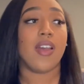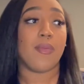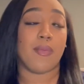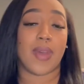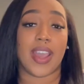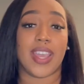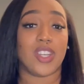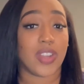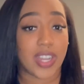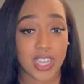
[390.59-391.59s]
my
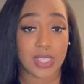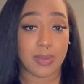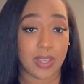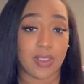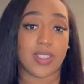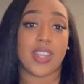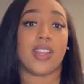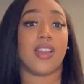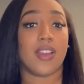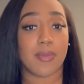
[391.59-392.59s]
tricuspid goes here,
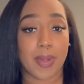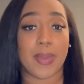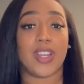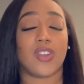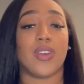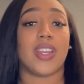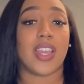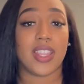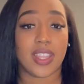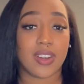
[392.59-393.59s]
my mitral, and I
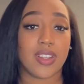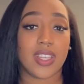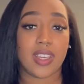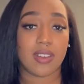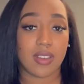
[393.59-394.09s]
literally